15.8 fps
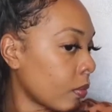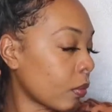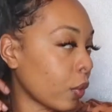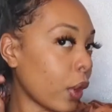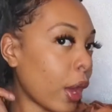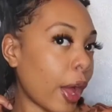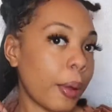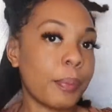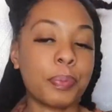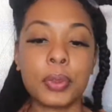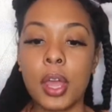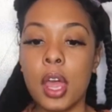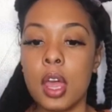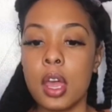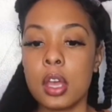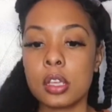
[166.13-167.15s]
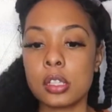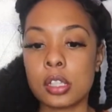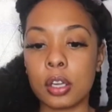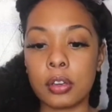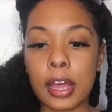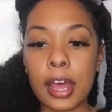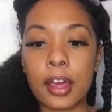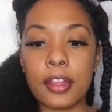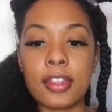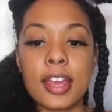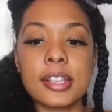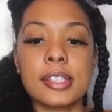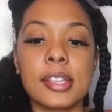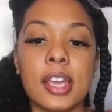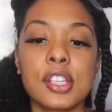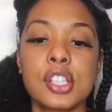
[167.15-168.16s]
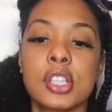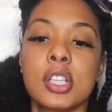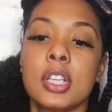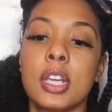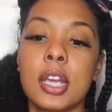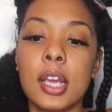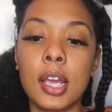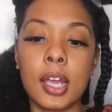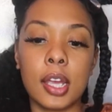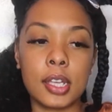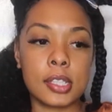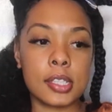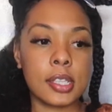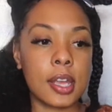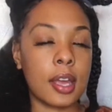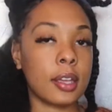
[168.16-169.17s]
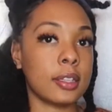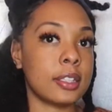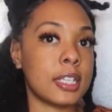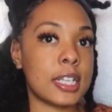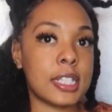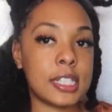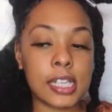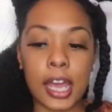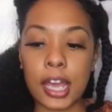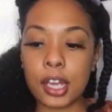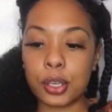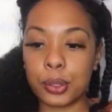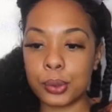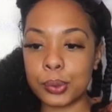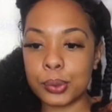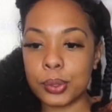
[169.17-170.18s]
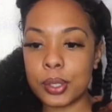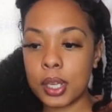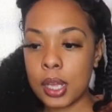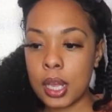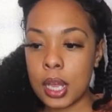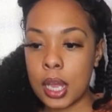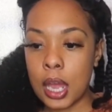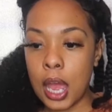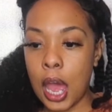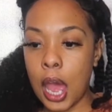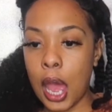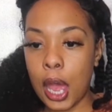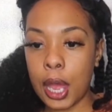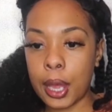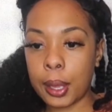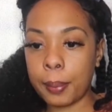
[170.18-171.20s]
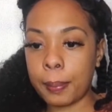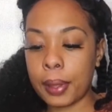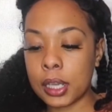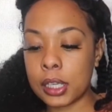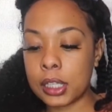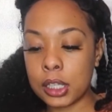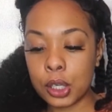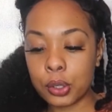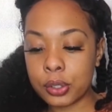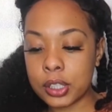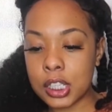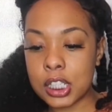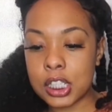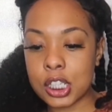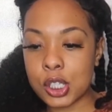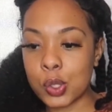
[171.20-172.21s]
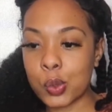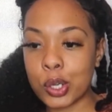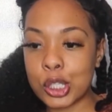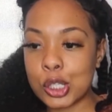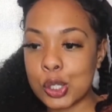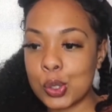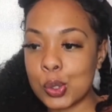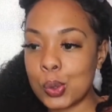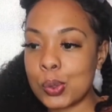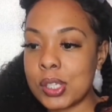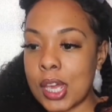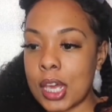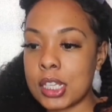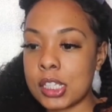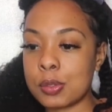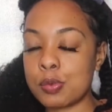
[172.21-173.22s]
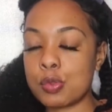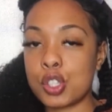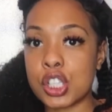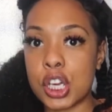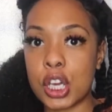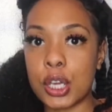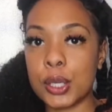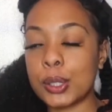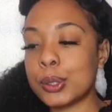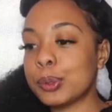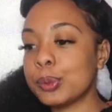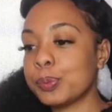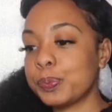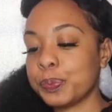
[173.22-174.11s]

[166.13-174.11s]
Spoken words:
Okay, so now that section is detangled, I'm literally just going to take some gel.